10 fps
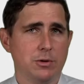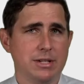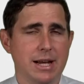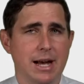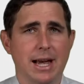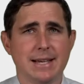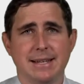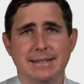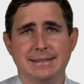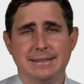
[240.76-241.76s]
stock has a
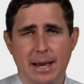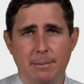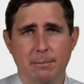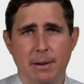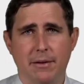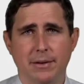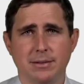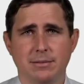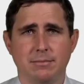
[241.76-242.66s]
debit balance.